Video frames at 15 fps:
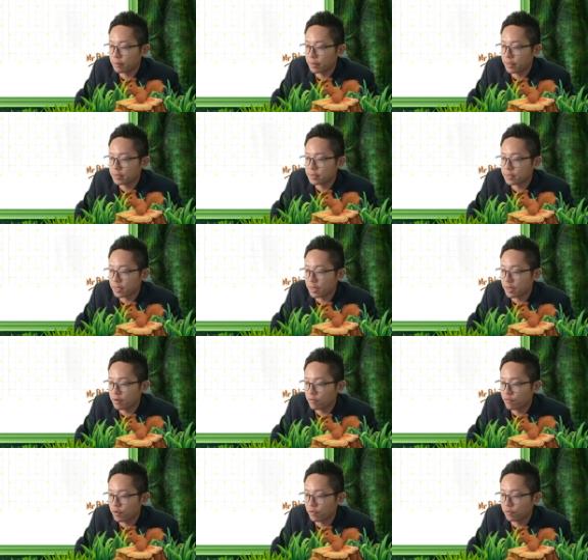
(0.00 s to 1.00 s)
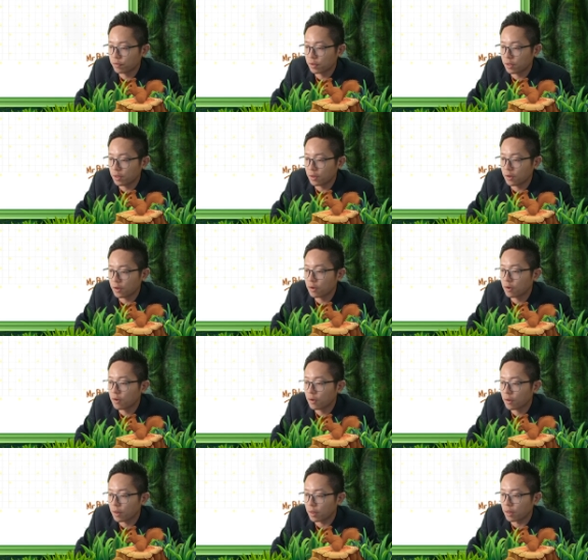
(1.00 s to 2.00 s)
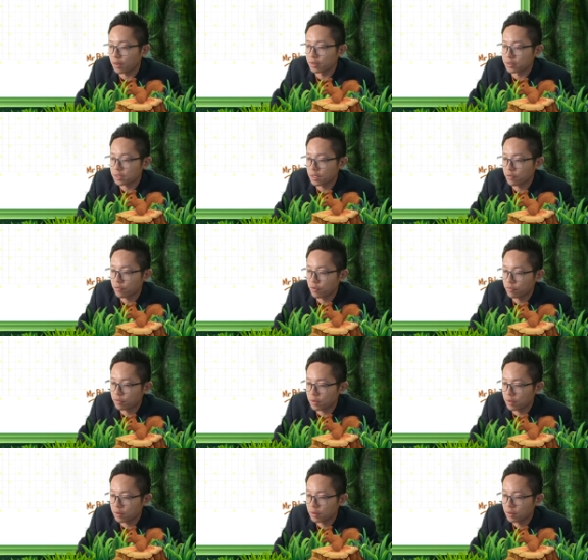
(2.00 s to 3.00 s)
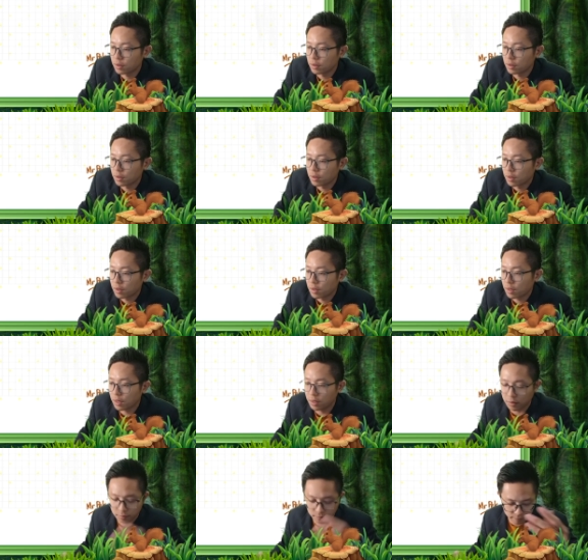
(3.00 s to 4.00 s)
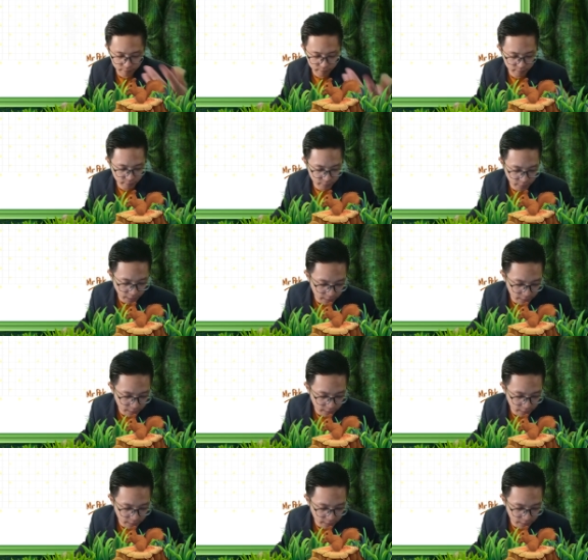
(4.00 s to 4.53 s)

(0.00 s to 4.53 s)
by sine 50. Sine 50. And the